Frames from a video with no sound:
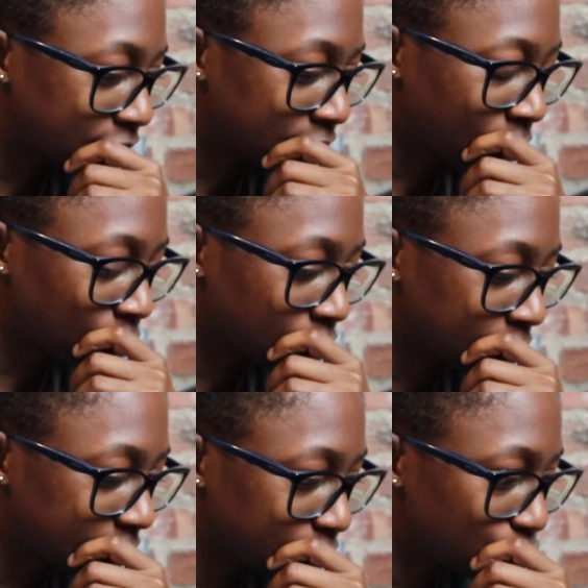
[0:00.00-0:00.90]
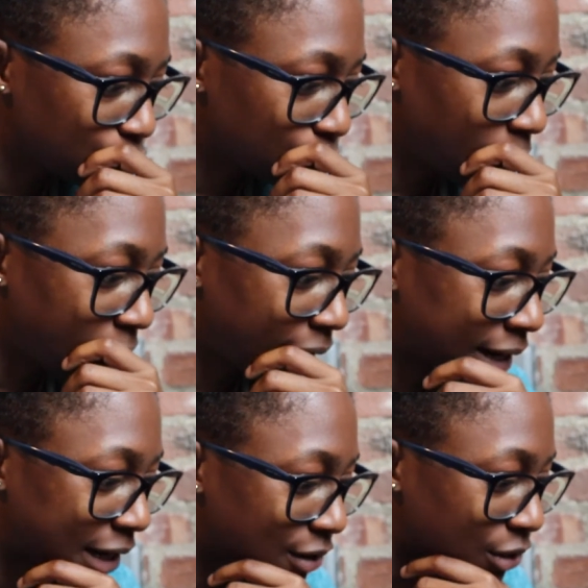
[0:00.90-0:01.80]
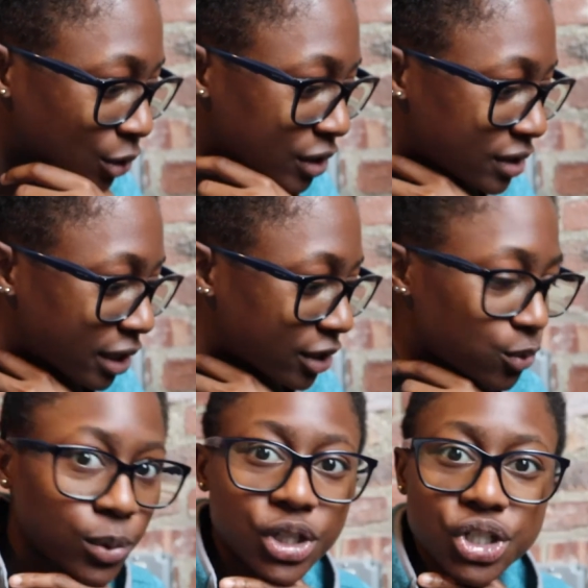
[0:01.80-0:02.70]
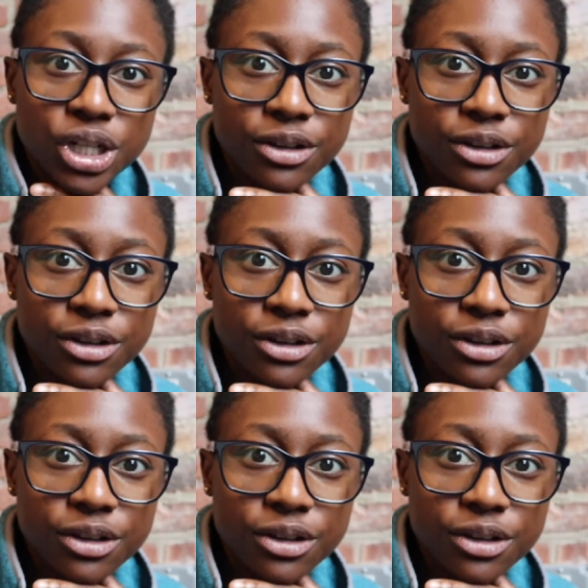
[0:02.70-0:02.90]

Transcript: or looking too hot at a 36, which,